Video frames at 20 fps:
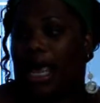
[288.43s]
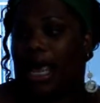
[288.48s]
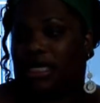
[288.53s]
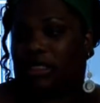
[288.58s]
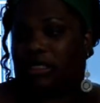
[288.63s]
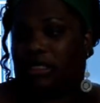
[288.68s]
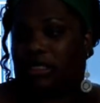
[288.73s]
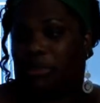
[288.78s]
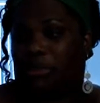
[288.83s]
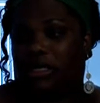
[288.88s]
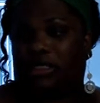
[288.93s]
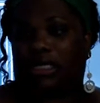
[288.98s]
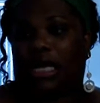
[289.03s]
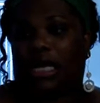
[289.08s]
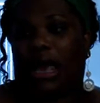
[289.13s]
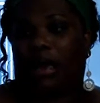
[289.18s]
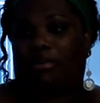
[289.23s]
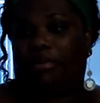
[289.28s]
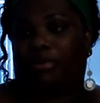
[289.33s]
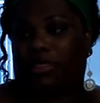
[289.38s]
And some of the
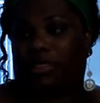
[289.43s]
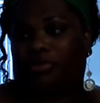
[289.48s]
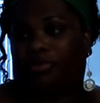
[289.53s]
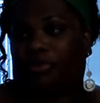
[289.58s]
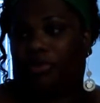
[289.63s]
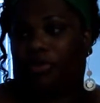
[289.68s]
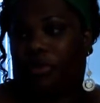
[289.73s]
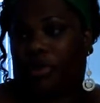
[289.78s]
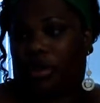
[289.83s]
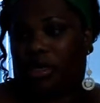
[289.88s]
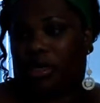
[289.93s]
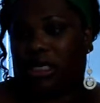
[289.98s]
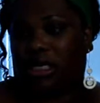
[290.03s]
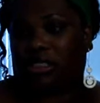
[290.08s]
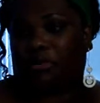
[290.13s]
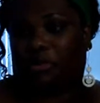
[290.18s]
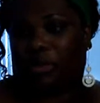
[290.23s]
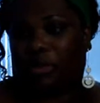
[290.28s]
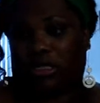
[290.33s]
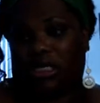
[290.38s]
topics for
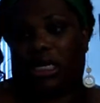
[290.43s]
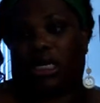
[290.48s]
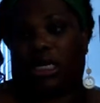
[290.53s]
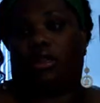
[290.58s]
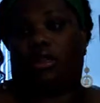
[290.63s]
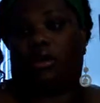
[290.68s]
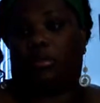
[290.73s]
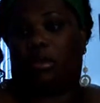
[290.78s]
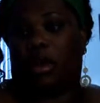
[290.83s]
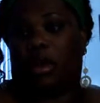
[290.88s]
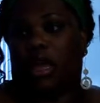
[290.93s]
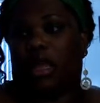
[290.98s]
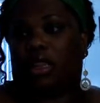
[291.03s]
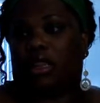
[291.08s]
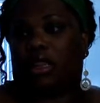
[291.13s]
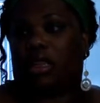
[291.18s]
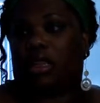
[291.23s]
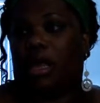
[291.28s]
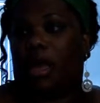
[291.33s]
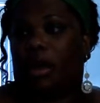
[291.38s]
this particular
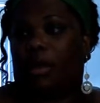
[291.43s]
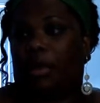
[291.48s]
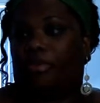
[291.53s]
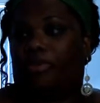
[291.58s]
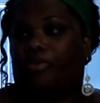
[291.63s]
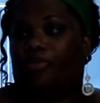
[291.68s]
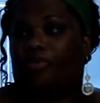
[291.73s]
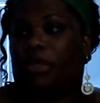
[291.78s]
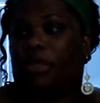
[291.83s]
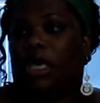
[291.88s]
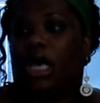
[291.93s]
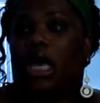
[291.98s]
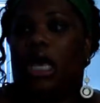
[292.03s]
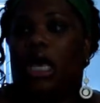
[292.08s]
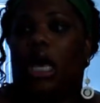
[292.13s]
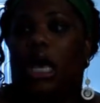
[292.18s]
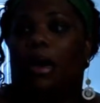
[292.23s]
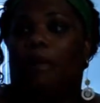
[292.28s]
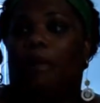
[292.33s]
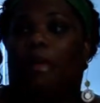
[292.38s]
month, um,
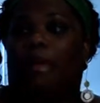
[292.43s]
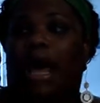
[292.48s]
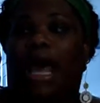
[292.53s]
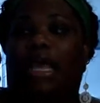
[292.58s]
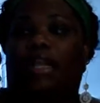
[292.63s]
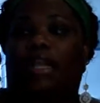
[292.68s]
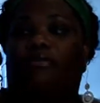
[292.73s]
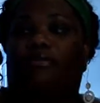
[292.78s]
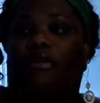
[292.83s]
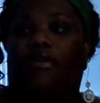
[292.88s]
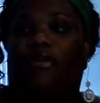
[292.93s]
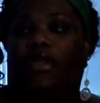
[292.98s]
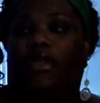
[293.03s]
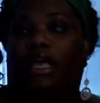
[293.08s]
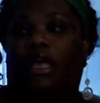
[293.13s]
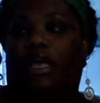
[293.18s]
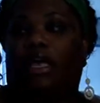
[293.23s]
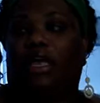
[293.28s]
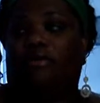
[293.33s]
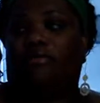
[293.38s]
mindful
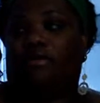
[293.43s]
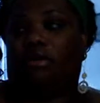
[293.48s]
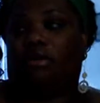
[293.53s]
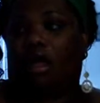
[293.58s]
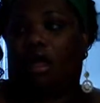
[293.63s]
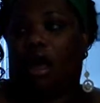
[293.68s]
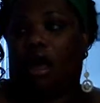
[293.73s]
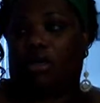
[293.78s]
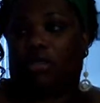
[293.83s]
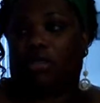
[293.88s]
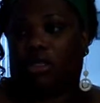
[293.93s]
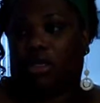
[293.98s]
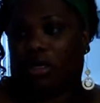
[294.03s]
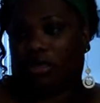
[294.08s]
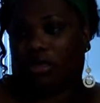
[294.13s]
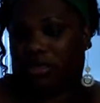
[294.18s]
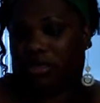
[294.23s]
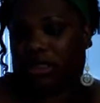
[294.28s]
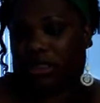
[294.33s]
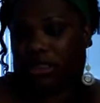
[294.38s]
thinking for
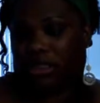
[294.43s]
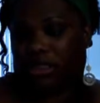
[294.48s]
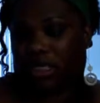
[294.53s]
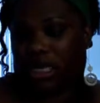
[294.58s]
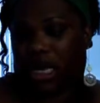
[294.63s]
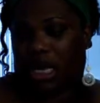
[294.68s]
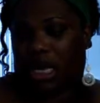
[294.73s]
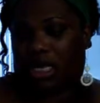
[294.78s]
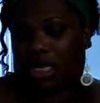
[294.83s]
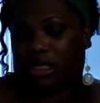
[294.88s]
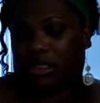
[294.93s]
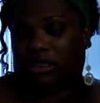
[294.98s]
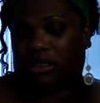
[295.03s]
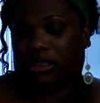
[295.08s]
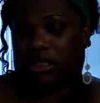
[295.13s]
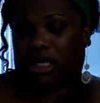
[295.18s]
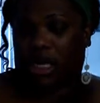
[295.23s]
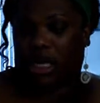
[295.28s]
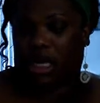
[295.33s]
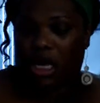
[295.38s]
long-term
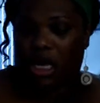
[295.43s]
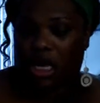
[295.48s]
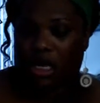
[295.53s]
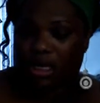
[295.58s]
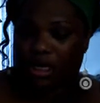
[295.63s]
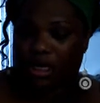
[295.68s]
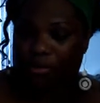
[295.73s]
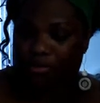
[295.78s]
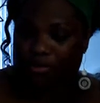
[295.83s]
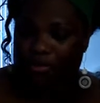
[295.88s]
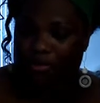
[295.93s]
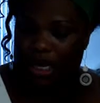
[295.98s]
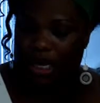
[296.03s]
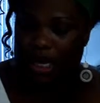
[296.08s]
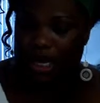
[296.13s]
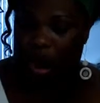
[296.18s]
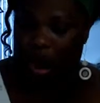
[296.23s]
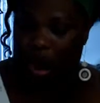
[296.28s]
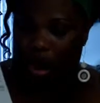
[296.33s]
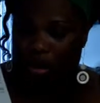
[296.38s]
success, the
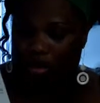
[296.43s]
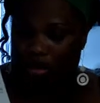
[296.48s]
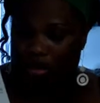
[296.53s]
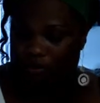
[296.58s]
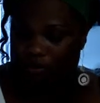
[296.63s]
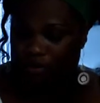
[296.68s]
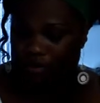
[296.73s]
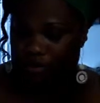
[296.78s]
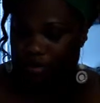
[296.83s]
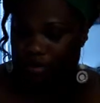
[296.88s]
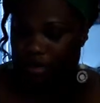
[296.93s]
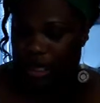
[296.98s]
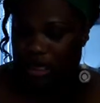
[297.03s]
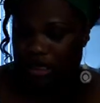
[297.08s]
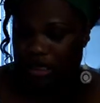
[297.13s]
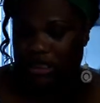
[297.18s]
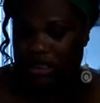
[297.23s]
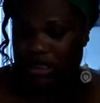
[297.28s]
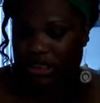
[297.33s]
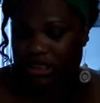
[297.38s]
big article for the
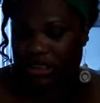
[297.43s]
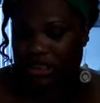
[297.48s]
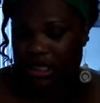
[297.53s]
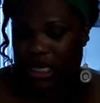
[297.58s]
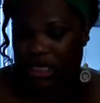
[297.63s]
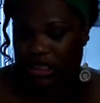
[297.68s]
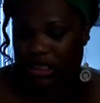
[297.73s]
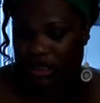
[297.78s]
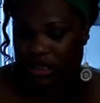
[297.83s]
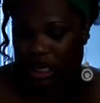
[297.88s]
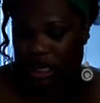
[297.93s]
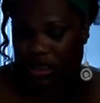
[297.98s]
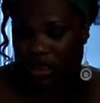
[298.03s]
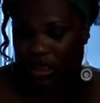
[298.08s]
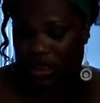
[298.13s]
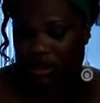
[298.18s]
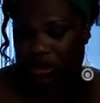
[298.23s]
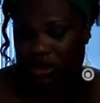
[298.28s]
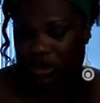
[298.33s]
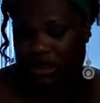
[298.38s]
month, success, a
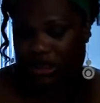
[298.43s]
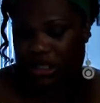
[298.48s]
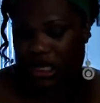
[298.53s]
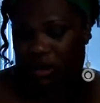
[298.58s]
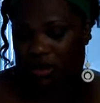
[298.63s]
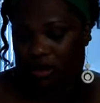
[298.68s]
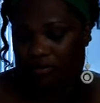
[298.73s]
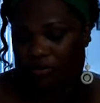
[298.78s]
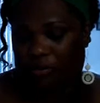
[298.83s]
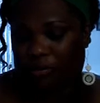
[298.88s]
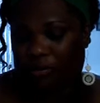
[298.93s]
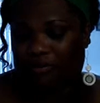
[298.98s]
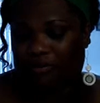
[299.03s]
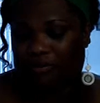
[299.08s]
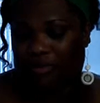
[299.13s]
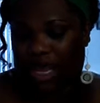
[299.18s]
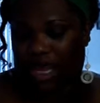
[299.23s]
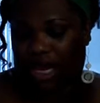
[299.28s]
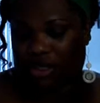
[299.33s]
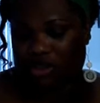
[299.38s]
little
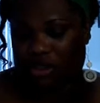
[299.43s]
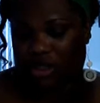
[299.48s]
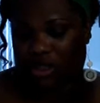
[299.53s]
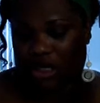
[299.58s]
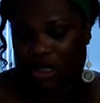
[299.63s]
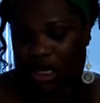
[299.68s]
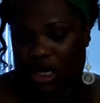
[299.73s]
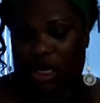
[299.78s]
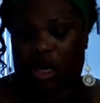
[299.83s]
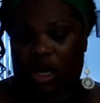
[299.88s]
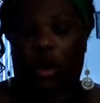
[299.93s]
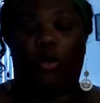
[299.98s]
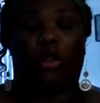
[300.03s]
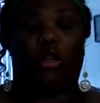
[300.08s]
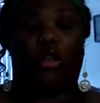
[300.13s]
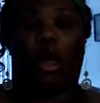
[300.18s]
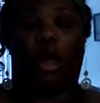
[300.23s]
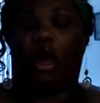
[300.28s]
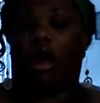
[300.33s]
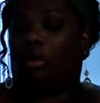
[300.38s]
self-reflection can
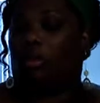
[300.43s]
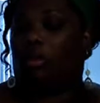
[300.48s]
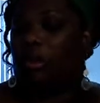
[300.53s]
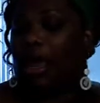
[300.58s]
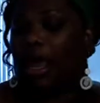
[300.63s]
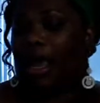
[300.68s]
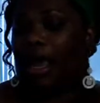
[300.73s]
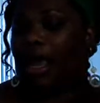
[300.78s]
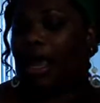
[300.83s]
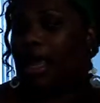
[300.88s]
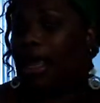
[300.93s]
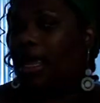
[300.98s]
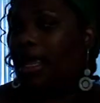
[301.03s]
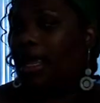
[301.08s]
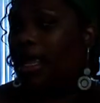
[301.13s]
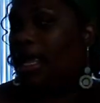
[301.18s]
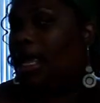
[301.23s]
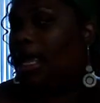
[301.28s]
go a long way,